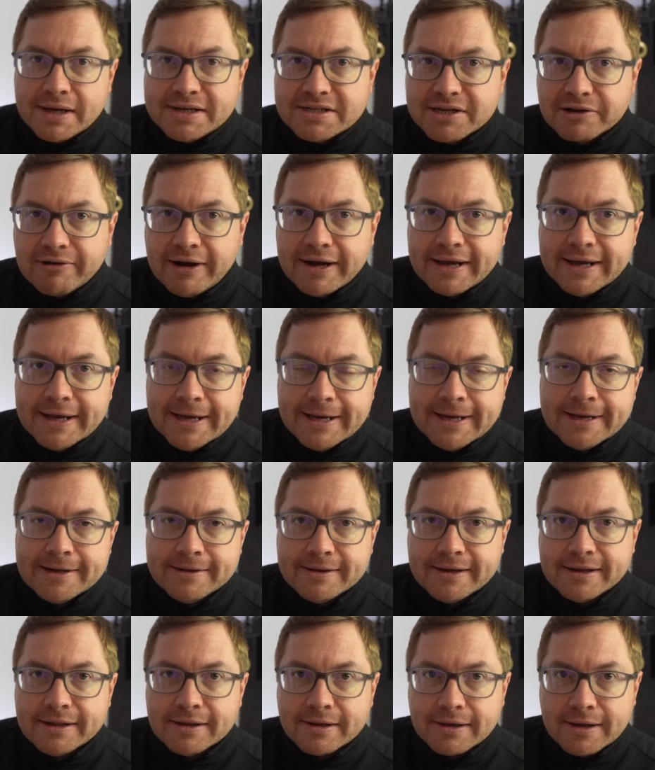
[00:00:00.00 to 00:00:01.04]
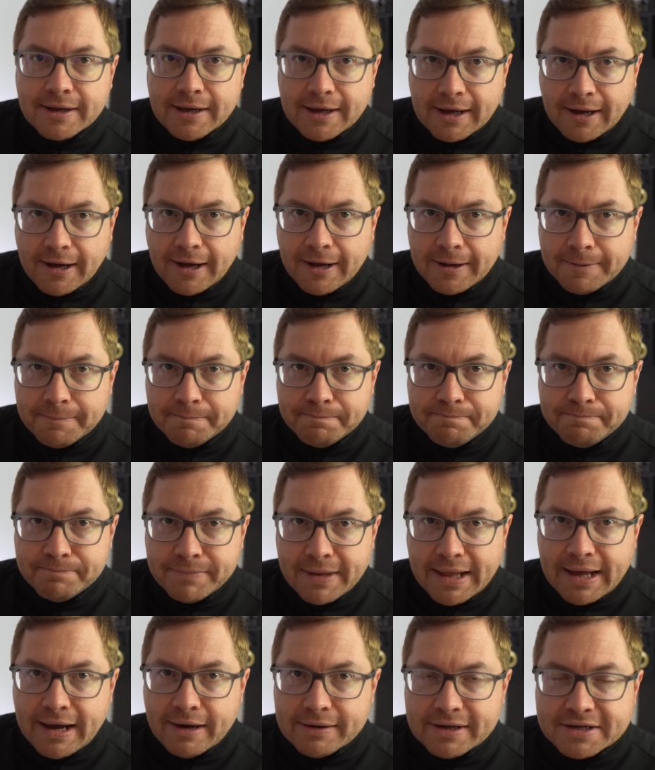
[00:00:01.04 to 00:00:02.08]
is a great little car.
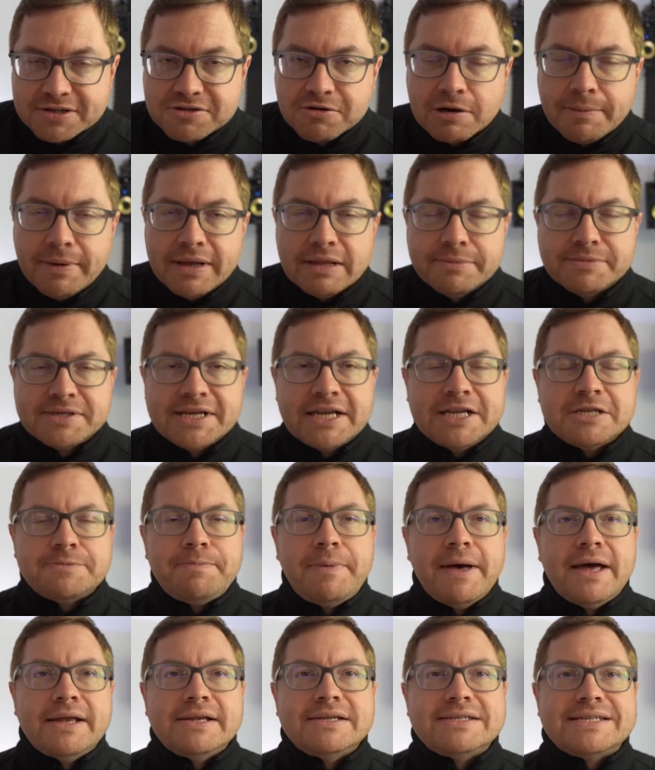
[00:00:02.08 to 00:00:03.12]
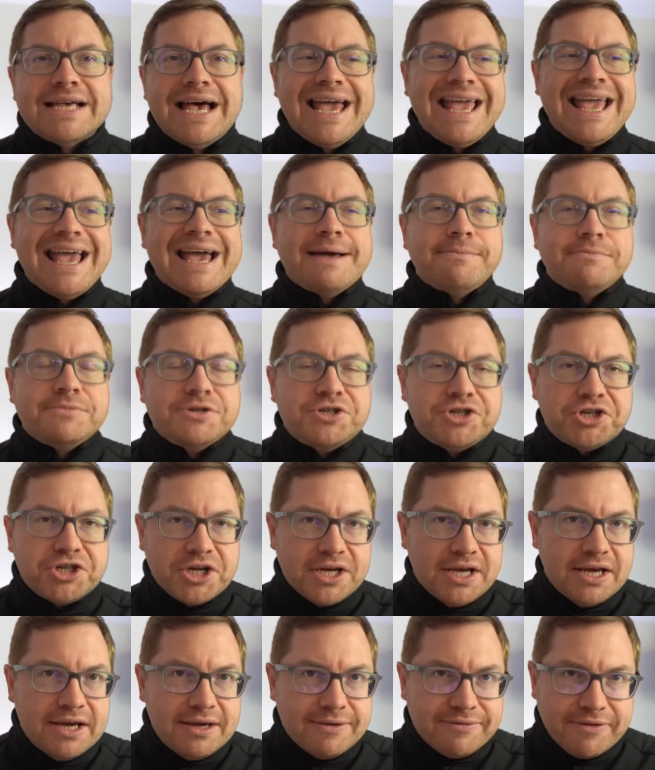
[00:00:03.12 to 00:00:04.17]
Now, let's talk about the Mercedes-Benz
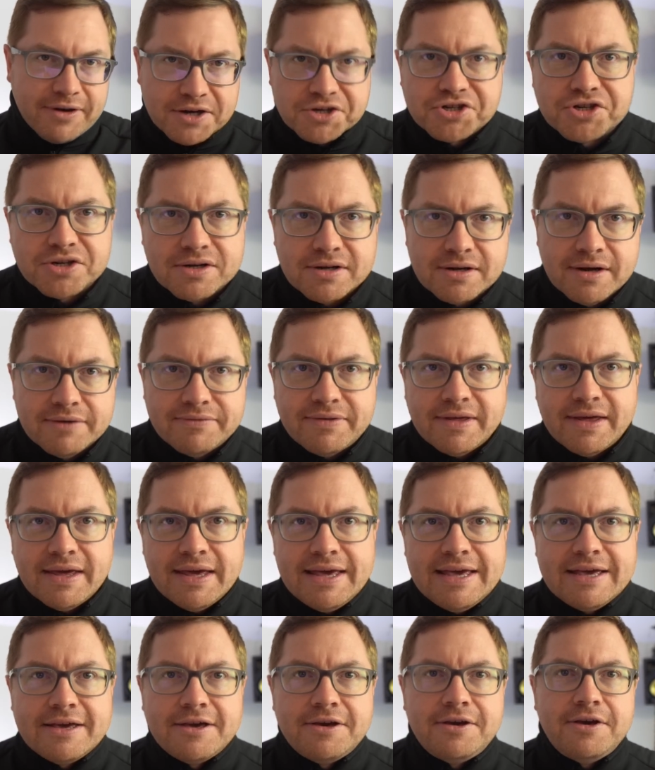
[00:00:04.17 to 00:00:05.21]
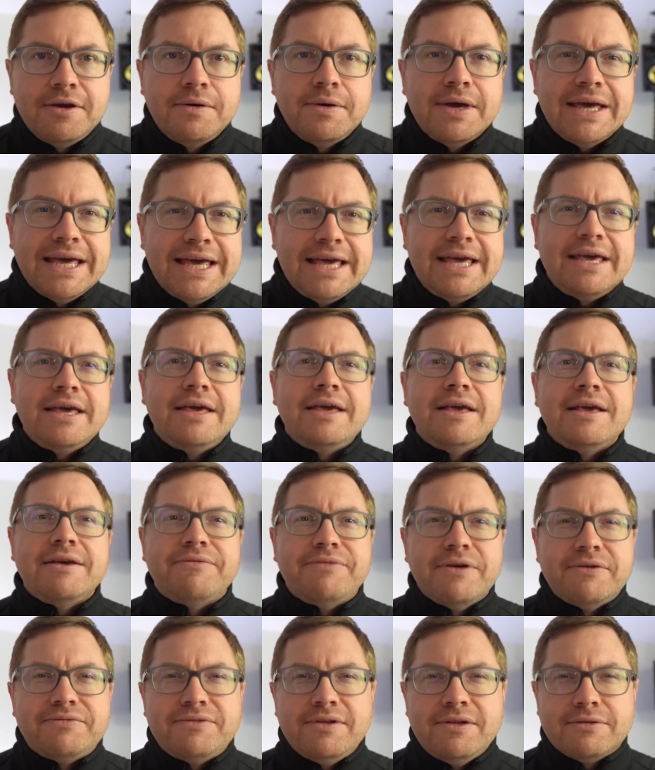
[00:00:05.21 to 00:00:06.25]
AMG version of the EQE
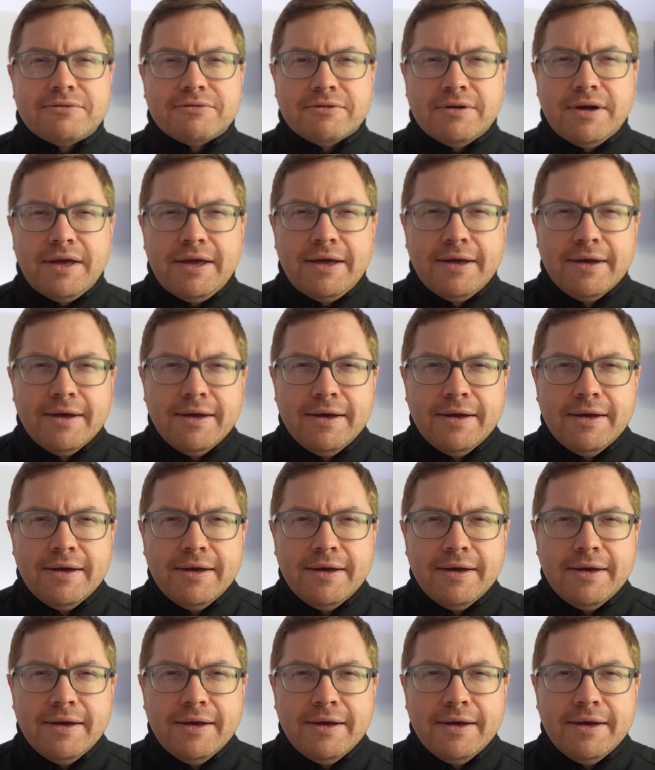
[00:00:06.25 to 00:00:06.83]
53.